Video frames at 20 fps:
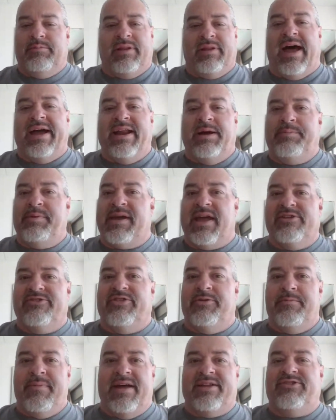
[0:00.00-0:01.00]
line up
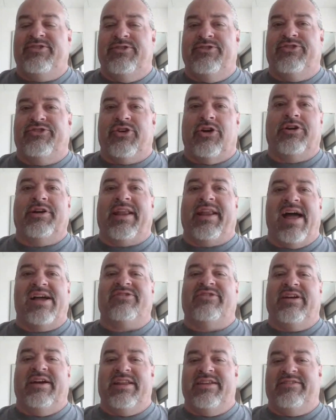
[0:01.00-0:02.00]
against the Mets and start
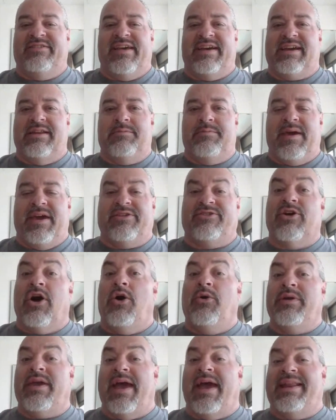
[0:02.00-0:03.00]
last night at second base?
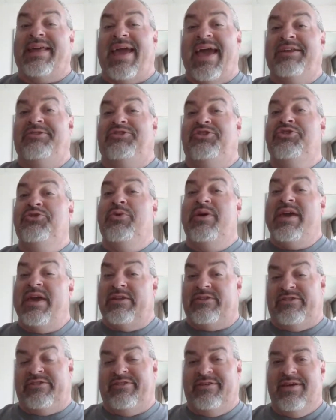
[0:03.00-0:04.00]
Oh, yeah, and he had two
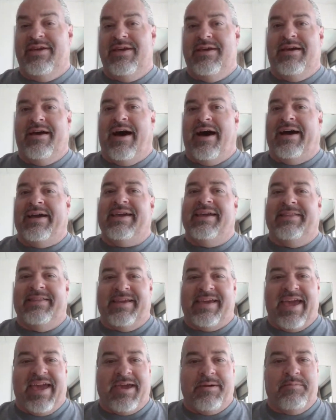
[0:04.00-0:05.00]
hits in
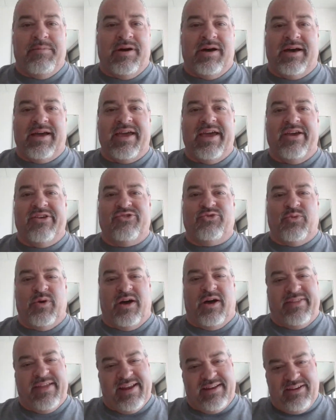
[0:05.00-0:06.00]
the game as
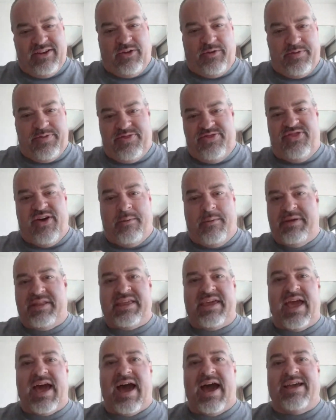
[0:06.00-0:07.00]
well. That little thumb in
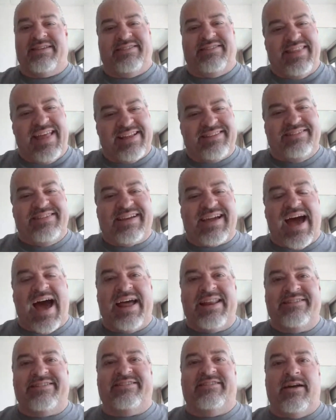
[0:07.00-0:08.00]
the eye. See, that's the
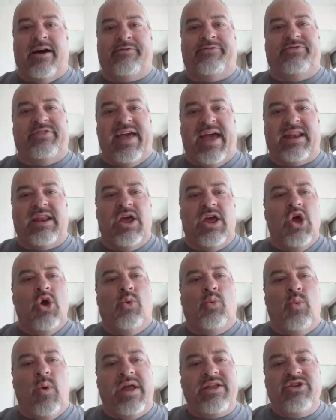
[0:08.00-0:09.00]
kind of stuff that
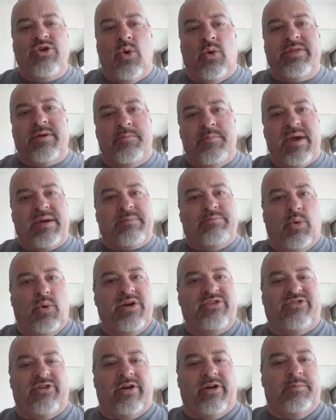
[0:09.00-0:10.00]
when you're the big
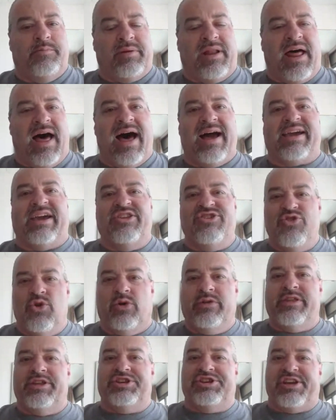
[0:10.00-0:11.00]
boys on the block and
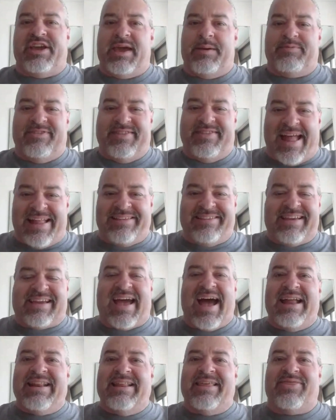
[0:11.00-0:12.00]
you're the champs, that's the
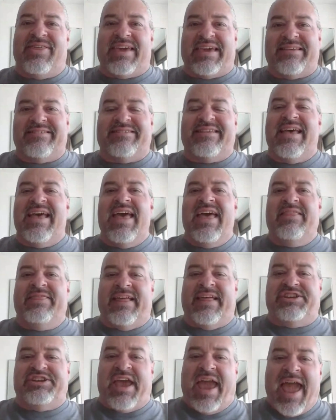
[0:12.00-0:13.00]
kind of things
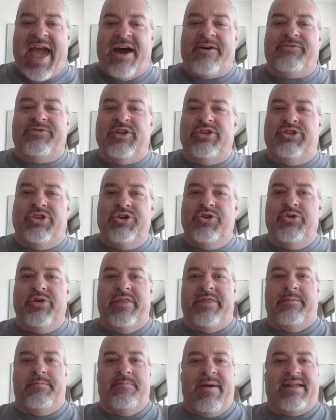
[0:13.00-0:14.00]
that you have to do
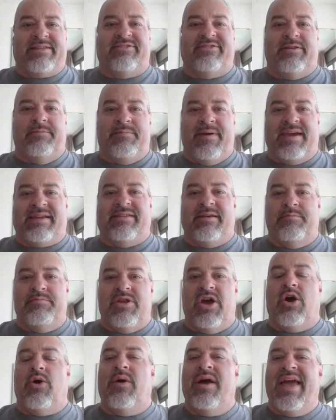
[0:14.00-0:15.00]
to the Mets to make them
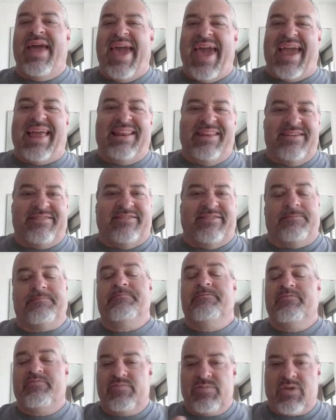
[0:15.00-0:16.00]
know, hey, listen,